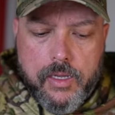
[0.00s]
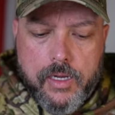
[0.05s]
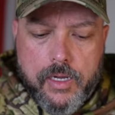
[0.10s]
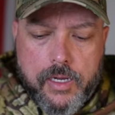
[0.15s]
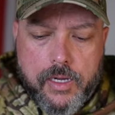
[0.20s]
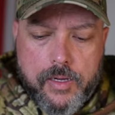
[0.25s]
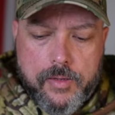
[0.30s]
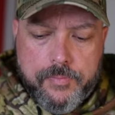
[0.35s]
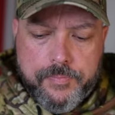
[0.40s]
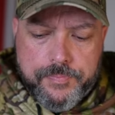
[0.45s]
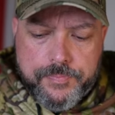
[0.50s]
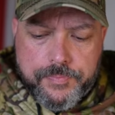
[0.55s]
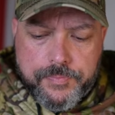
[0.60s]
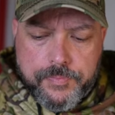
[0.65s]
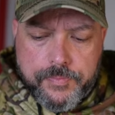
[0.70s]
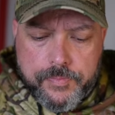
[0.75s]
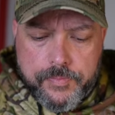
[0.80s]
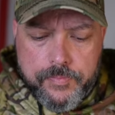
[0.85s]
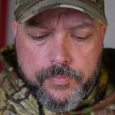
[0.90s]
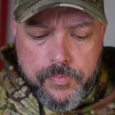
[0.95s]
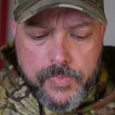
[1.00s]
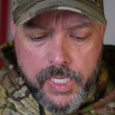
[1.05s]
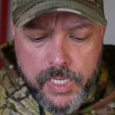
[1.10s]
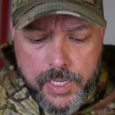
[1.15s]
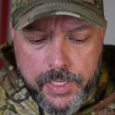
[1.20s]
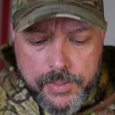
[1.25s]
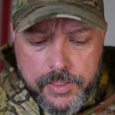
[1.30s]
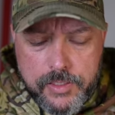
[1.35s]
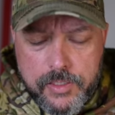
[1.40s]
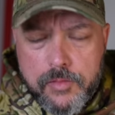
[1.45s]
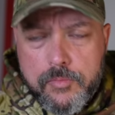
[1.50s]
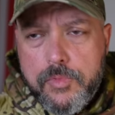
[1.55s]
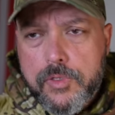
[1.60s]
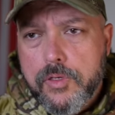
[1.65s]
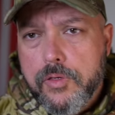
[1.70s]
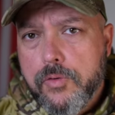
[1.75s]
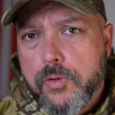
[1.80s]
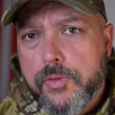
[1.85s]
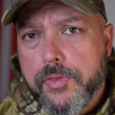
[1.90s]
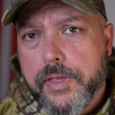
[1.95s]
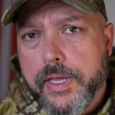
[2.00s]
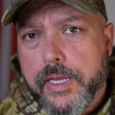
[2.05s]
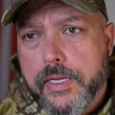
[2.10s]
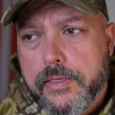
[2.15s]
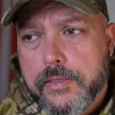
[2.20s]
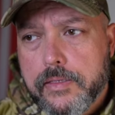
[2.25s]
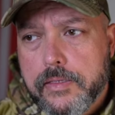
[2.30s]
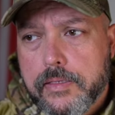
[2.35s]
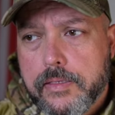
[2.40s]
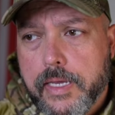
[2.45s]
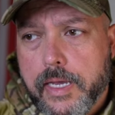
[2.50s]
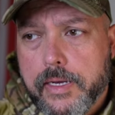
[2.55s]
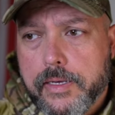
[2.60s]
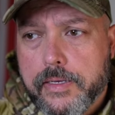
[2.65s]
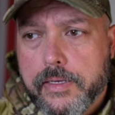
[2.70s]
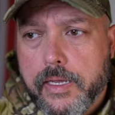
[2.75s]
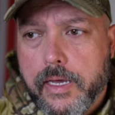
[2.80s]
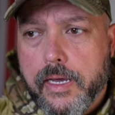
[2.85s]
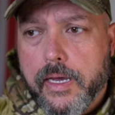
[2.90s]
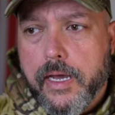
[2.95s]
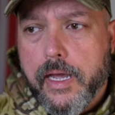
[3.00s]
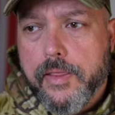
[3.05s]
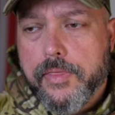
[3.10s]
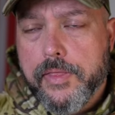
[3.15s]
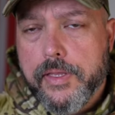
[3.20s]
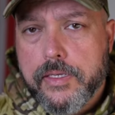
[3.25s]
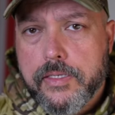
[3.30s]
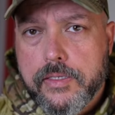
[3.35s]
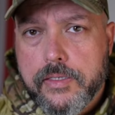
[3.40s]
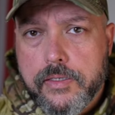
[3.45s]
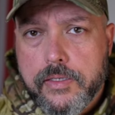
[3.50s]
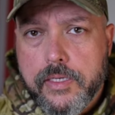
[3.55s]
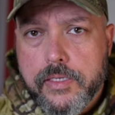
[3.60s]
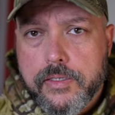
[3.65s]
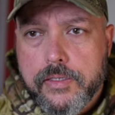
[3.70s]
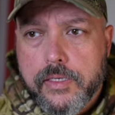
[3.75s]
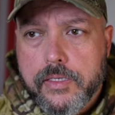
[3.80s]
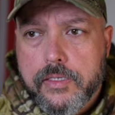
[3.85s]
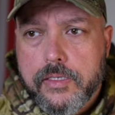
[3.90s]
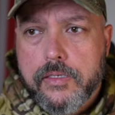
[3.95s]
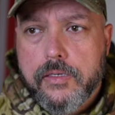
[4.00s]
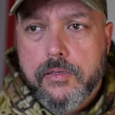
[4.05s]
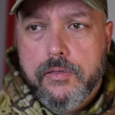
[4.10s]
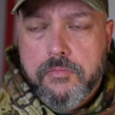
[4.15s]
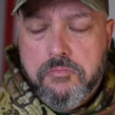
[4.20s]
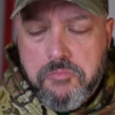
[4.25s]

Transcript: Um, and there's some cool things that uh, I think statistics,